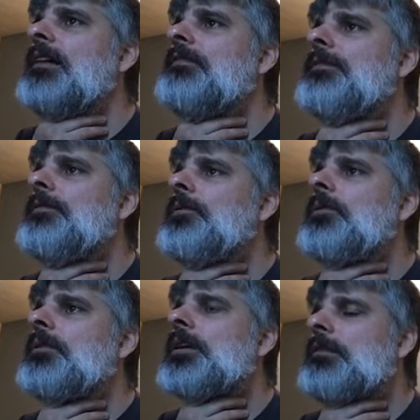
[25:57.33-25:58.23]

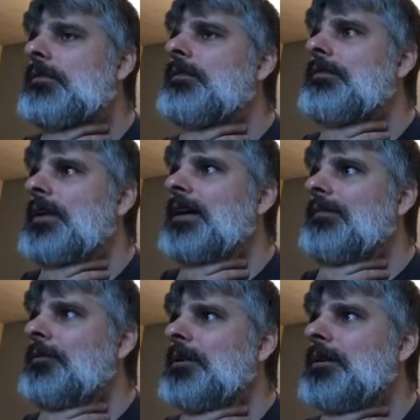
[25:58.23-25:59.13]
5-4, he rolled
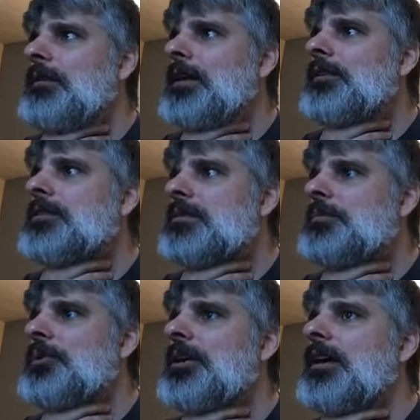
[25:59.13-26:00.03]
5-4, correctly
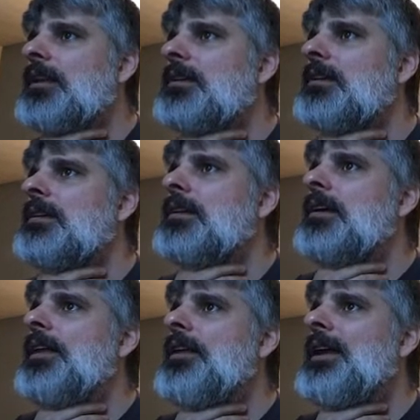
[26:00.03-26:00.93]
split,
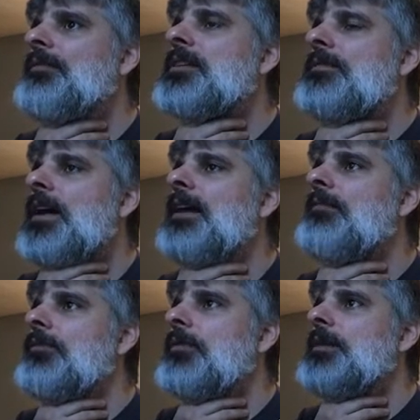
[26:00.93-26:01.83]
and I have this
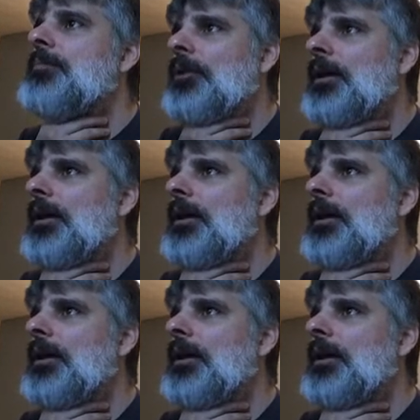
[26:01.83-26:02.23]
5-3